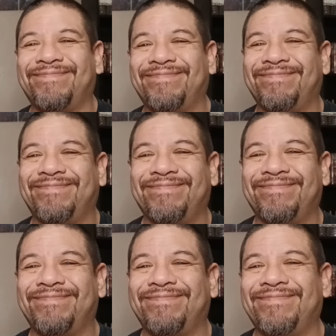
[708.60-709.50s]

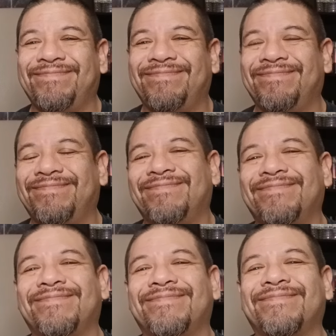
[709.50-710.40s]

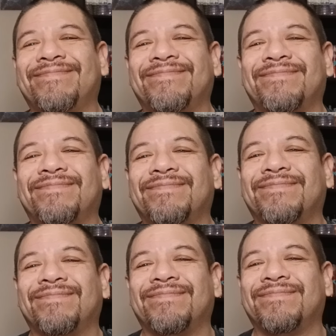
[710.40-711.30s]

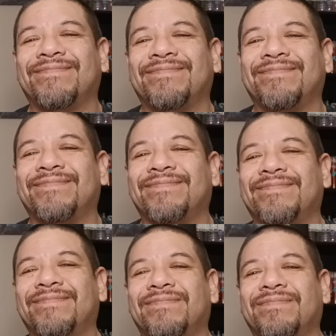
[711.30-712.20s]

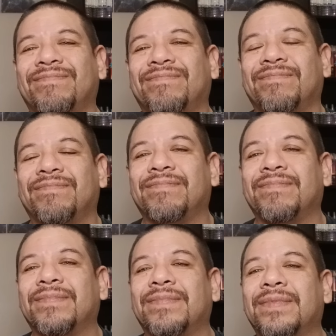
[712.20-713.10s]

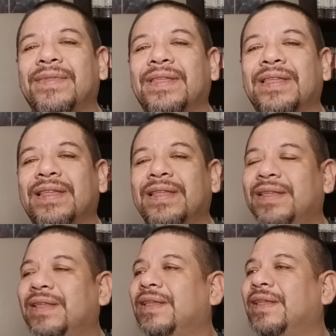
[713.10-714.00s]

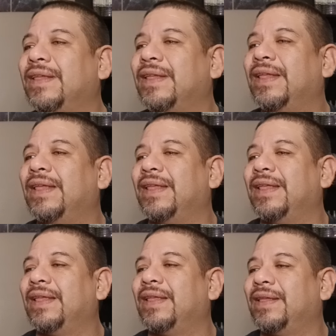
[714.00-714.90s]

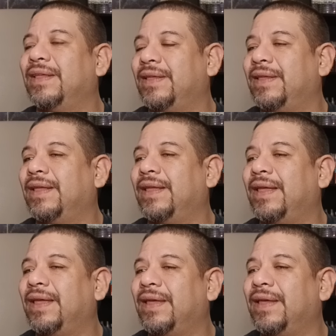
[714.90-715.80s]

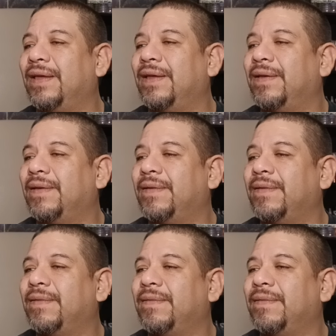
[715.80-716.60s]
The person shown says nothing.